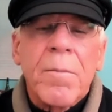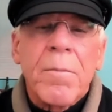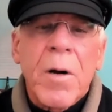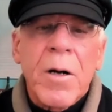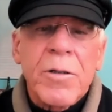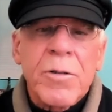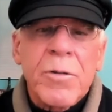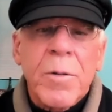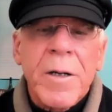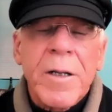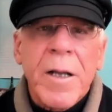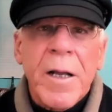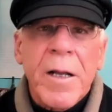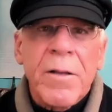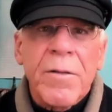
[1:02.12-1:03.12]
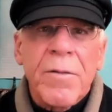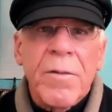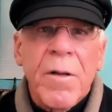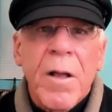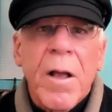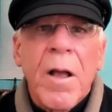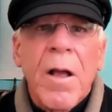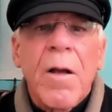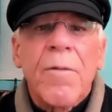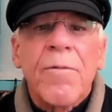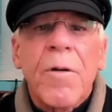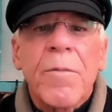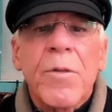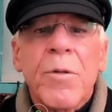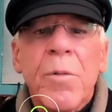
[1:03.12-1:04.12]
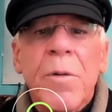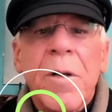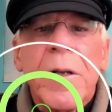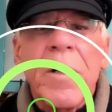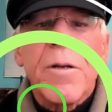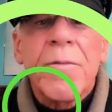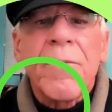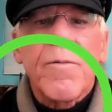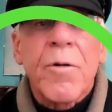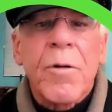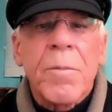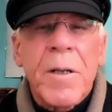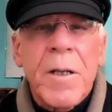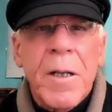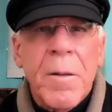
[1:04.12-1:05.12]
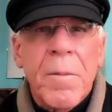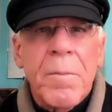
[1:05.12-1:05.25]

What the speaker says: March 28th, from 3 to 4 p.m.